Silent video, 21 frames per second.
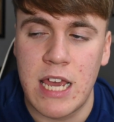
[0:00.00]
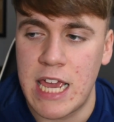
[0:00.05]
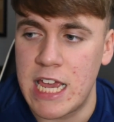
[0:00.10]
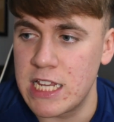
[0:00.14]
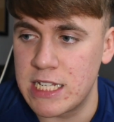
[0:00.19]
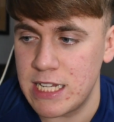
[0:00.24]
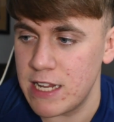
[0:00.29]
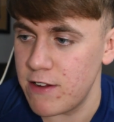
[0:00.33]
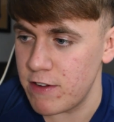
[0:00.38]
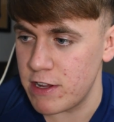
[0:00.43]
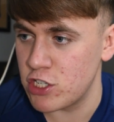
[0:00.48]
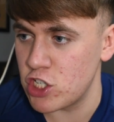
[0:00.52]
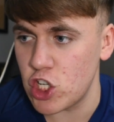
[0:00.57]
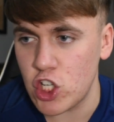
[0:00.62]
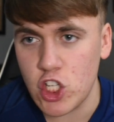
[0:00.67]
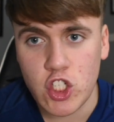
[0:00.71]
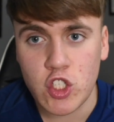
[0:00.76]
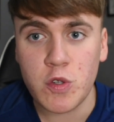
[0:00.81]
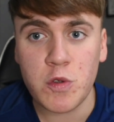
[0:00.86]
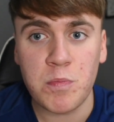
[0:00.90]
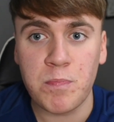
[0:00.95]
He's
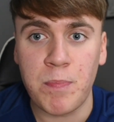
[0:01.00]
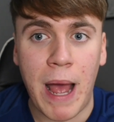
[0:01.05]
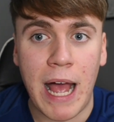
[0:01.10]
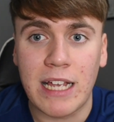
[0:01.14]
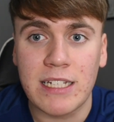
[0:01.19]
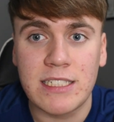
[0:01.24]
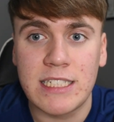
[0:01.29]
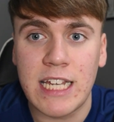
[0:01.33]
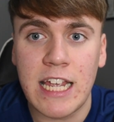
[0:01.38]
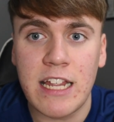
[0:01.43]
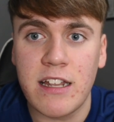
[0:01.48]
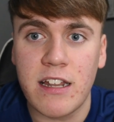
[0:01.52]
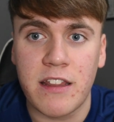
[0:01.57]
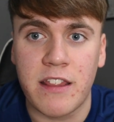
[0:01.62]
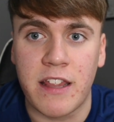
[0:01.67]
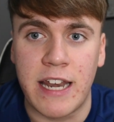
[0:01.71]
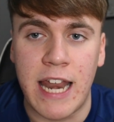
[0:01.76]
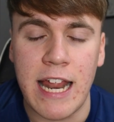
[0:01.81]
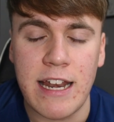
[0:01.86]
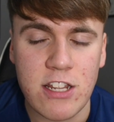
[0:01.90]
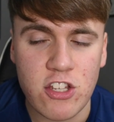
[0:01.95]
just passed it into
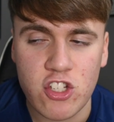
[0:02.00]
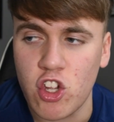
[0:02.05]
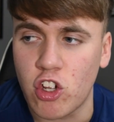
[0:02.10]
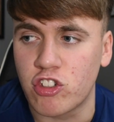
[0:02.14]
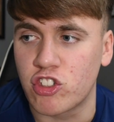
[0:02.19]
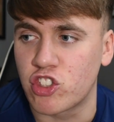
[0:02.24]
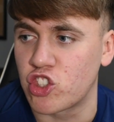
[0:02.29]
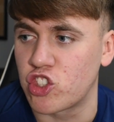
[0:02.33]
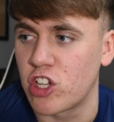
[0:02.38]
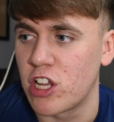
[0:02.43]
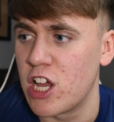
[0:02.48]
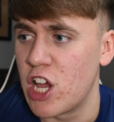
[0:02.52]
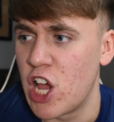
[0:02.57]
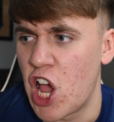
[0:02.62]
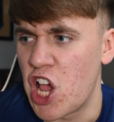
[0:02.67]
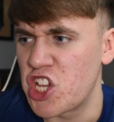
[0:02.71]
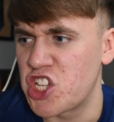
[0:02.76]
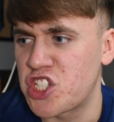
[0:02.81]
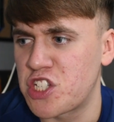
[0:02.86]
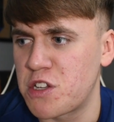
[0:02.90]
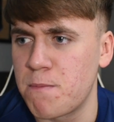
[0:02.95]
the net. He's not
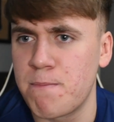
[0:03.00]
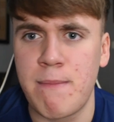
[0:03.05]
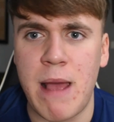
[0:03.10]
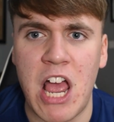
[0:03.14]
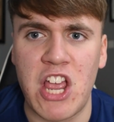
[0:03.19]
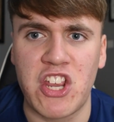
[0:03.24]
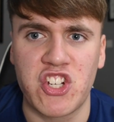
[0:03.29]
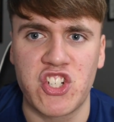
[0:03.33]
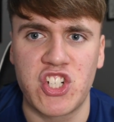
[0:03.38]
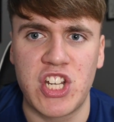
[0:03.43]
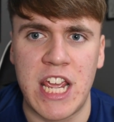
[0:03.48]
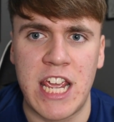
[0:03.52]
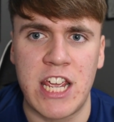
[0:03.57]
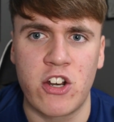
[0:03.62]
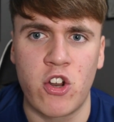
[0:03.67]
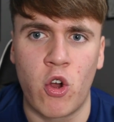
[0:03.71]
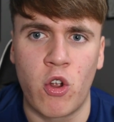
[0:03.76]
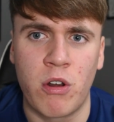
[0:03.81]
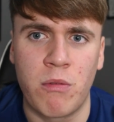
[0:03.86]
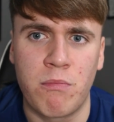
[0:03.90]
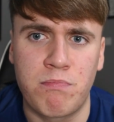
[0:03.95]
smashed it
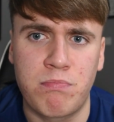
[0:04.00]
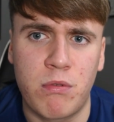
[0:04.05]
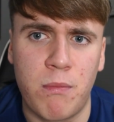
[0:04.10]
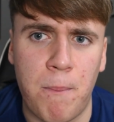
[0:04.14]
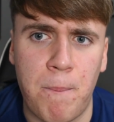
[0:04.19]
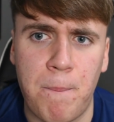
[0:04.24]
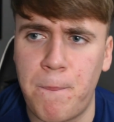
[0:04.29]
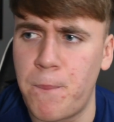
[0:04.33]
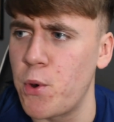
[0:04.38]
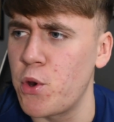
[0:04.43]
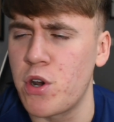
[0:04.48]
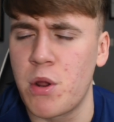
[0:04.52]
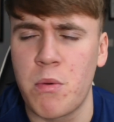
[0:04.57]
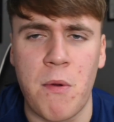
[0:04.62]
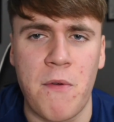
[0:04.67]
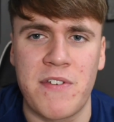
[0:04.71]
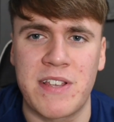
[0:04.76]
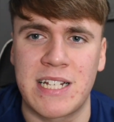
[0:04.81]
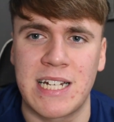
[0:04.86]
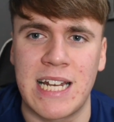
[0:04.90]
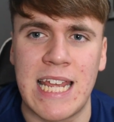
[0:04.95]
or booted it
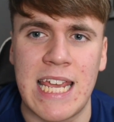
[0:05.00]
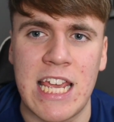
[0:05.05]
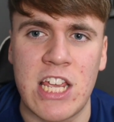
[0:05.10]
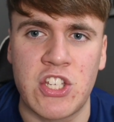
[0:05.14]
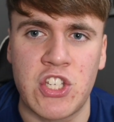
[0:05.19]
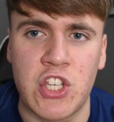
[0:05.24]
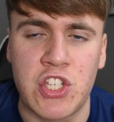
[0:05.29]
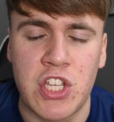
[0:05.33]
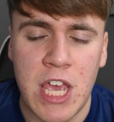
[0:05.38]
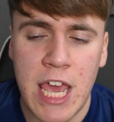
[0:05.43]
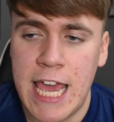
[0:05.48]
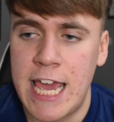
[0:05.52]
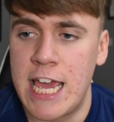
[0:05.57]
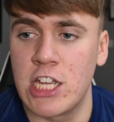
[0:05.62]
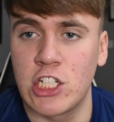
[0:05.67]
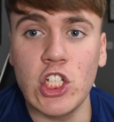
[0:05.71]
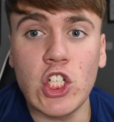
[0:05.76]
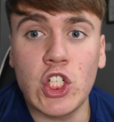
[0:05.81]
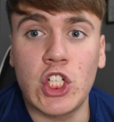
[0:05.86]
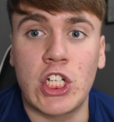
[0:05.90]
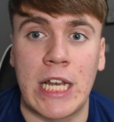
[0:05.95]
with his laces.
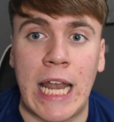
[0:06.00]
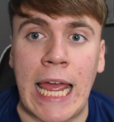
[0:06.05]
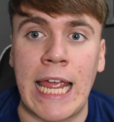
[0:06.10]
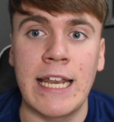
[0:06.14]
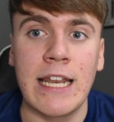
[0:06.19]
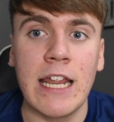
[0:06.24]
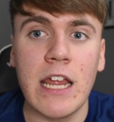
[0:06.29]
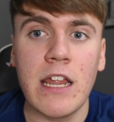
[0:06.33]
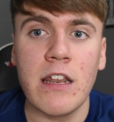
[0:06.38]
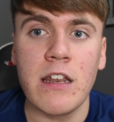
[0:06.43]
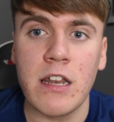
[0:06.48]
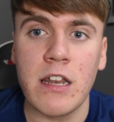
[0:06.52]
He's just glided